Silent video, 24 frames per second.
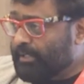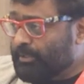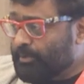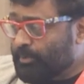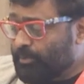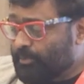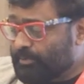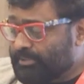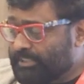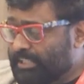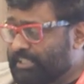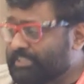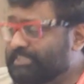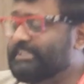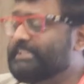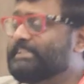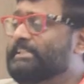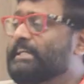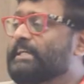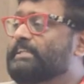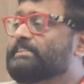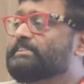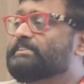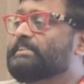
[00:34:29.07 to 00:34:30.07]
You know,
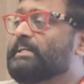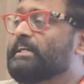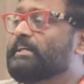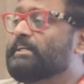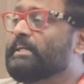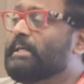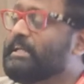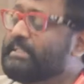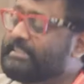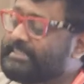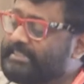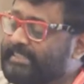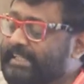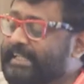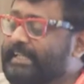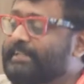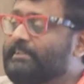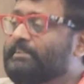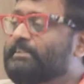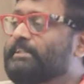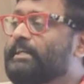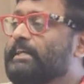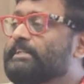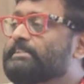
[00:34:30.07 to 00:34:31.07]
tertiary hashtag,
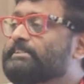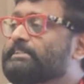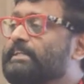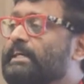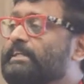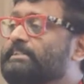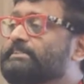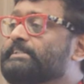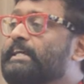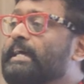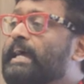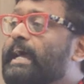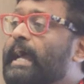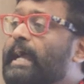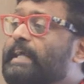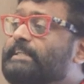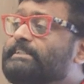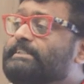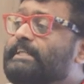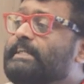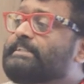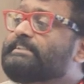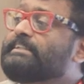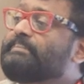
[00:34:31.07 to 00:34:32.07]
secondary hashtags.
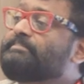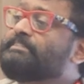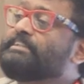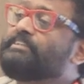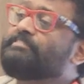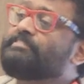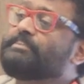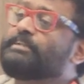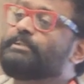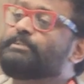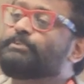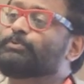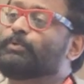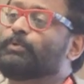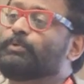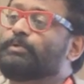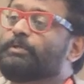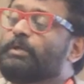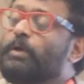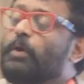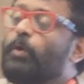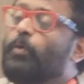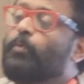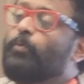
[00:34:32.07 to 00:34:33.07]
Hashtags have different
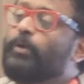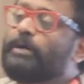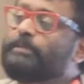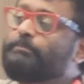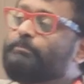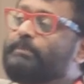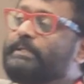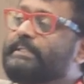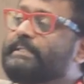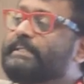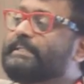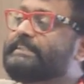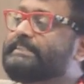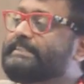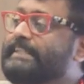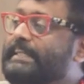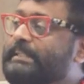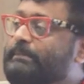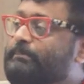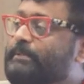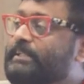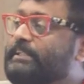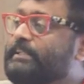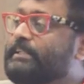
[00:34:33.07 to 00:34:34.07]
zone, 1 million,
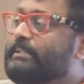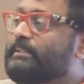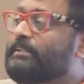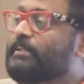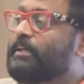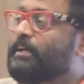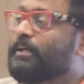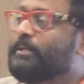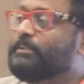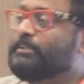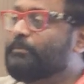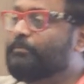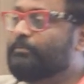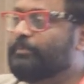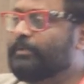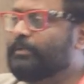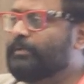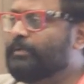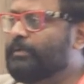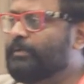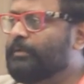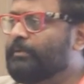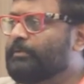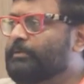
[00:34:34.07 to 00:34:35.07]
10 million.
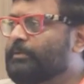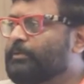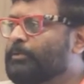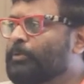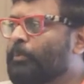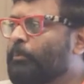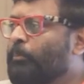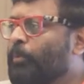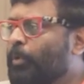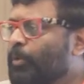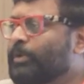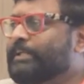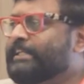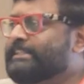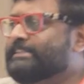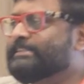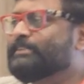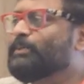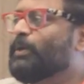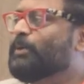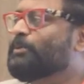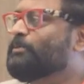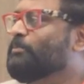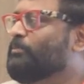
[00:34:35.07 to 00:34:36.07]
The more
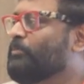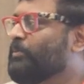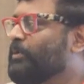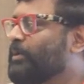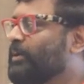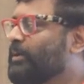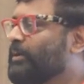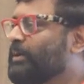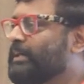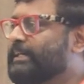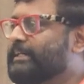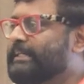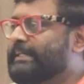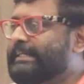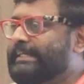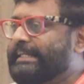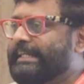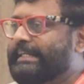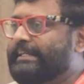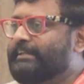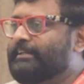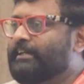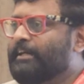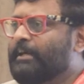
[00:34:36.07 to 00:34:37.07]
is not
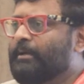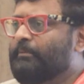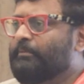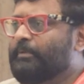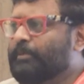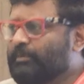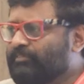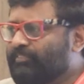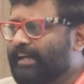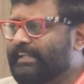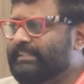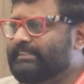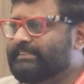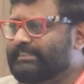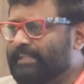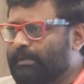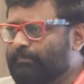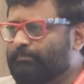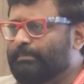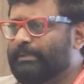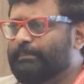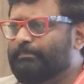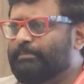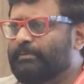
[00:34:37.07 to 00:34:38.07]
great. You'll find
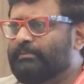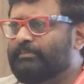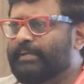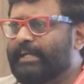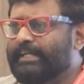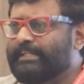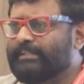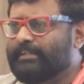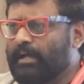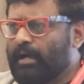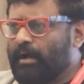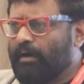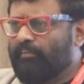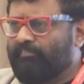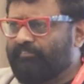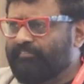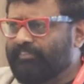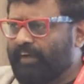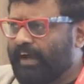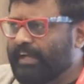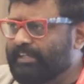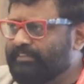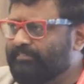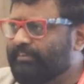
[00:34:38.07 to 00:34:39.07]
some people write
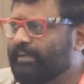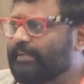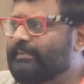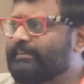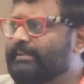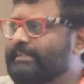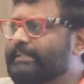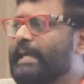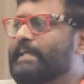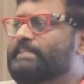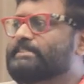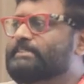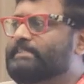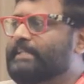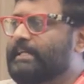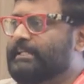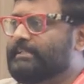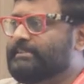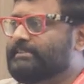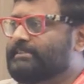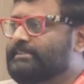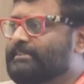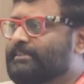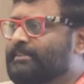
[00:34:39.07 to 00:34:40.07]
500
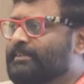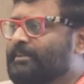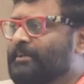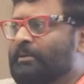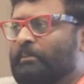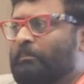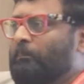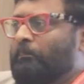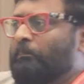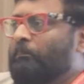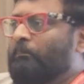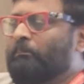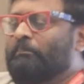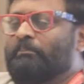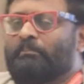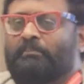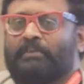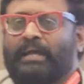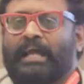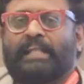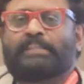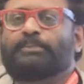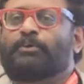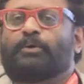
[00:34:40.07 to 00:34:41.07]
hashtags.
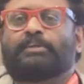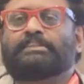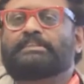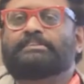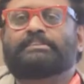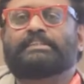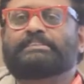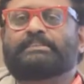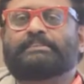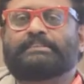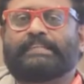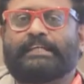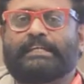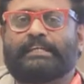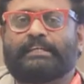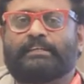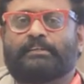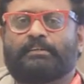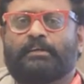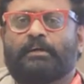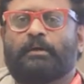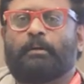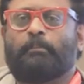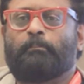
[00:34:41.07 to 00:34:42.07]
Algorithm doesn't
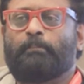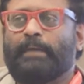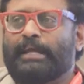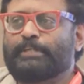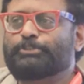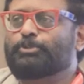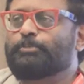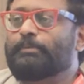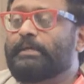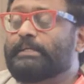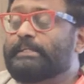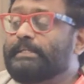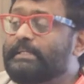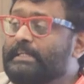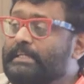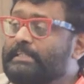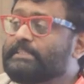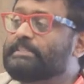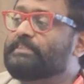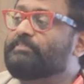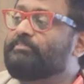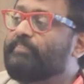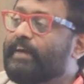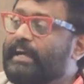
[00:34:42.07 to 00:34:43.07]
take it. Max to max,
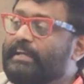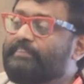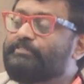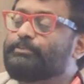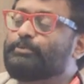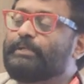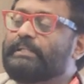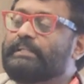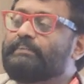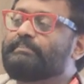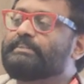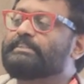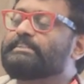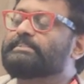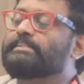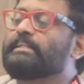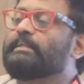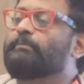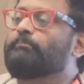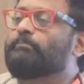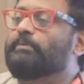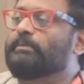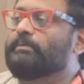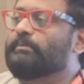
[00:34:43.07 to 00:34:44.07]
each 5 to 11
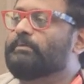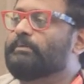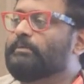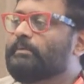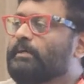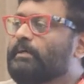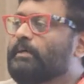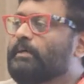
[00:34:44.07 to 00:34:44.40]
is the number.